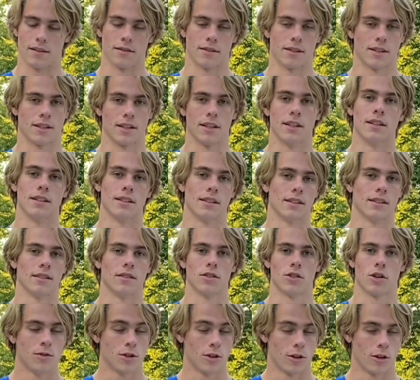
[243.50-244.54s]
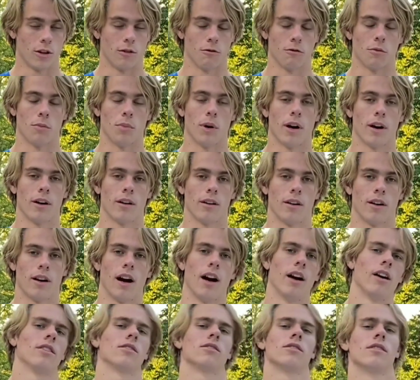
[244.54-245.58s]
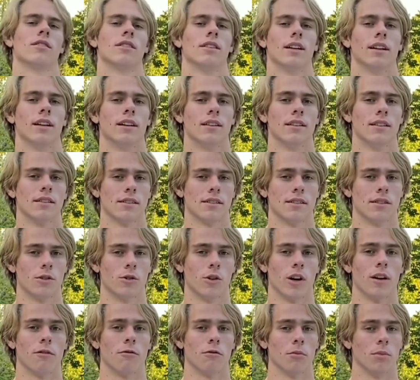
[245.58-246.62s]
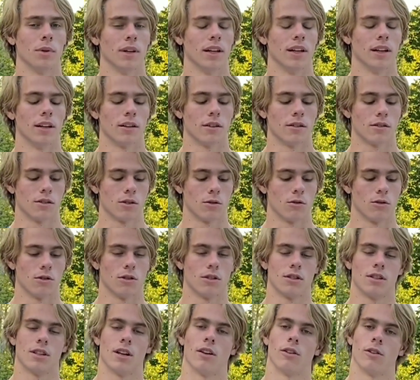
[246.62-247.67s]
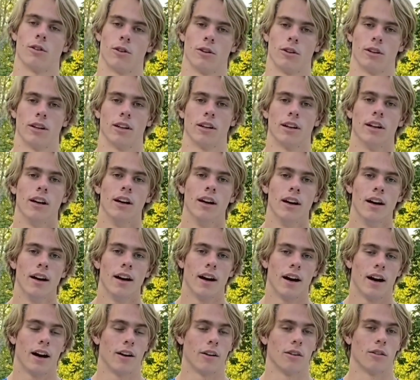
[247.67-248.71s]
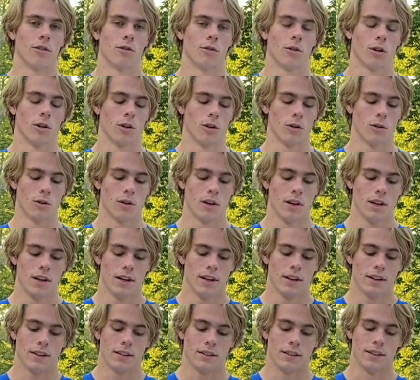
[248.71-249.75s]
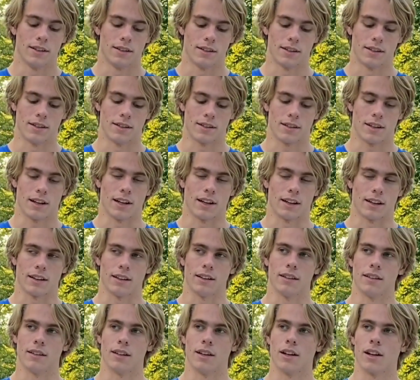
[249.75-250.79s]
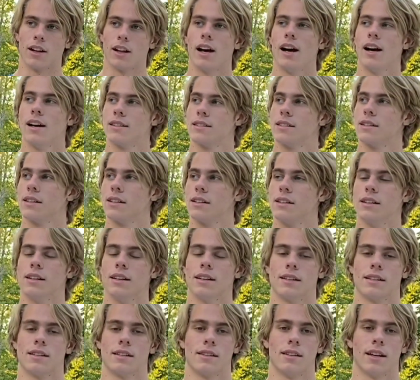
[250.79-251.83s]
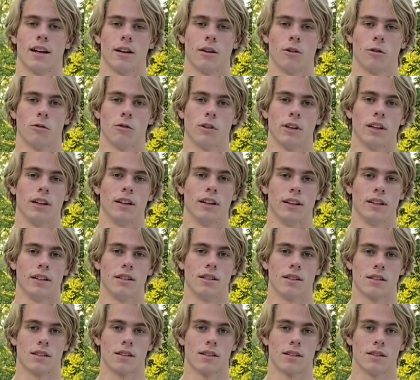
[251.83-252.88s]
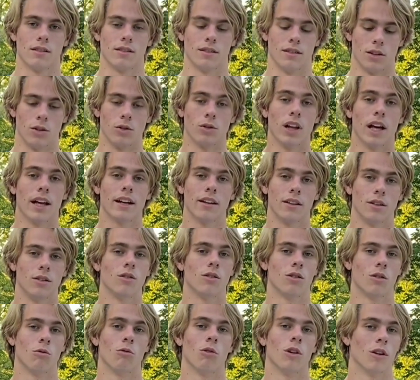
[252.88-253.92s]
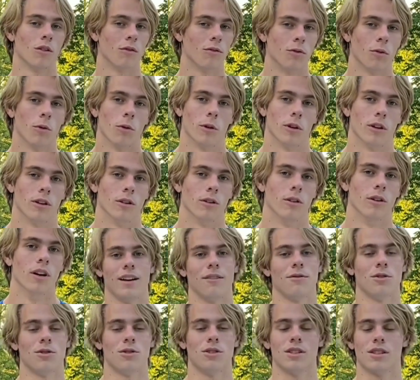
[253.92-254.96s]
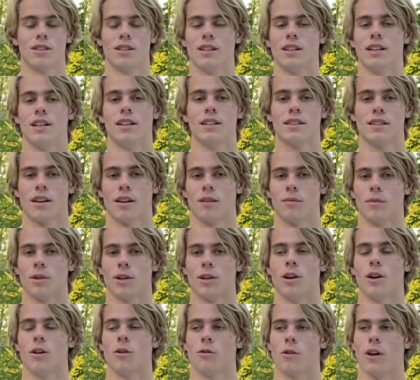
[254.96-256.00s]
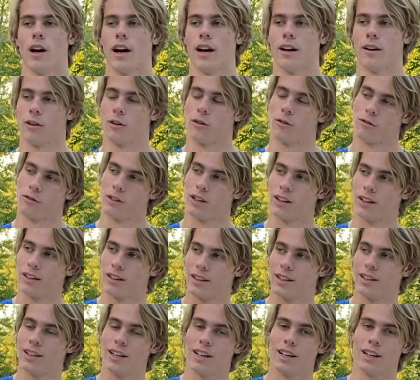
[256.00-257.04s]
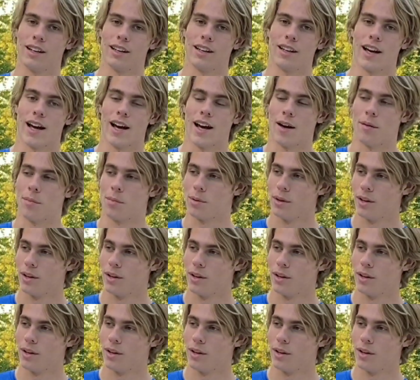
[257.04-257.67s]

seasoned turnover putter, I also think this is great for beginners who are just now learning how to throw. This is like the classic disc that'll really just, you let it do the work for you. If you just need something to go right or really need to hit a gap,